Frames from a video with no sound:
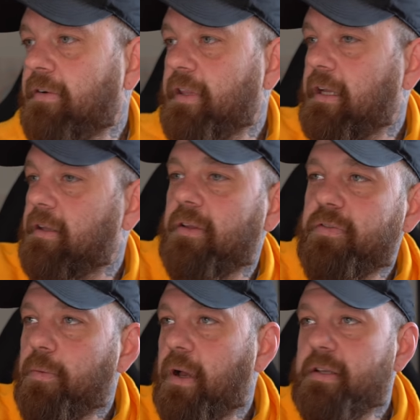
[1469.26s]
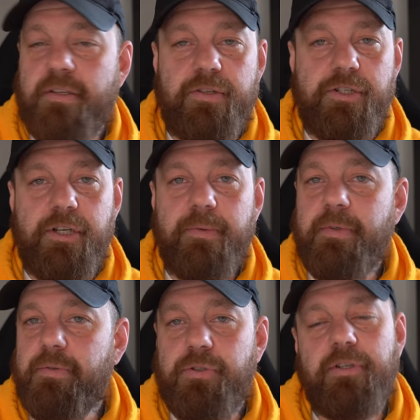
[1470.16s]
Everything that's from us is
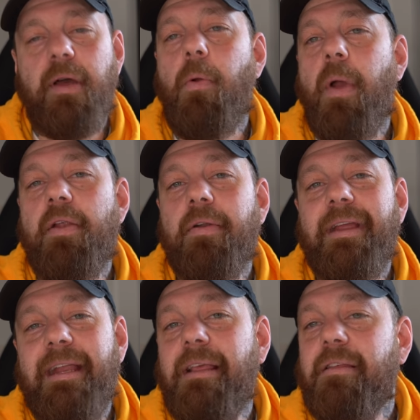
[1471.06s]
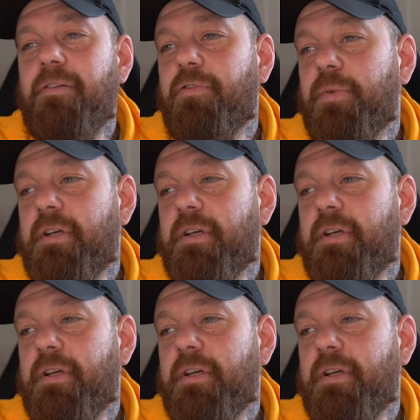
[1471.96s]
shipped. You should not be waiting on anything from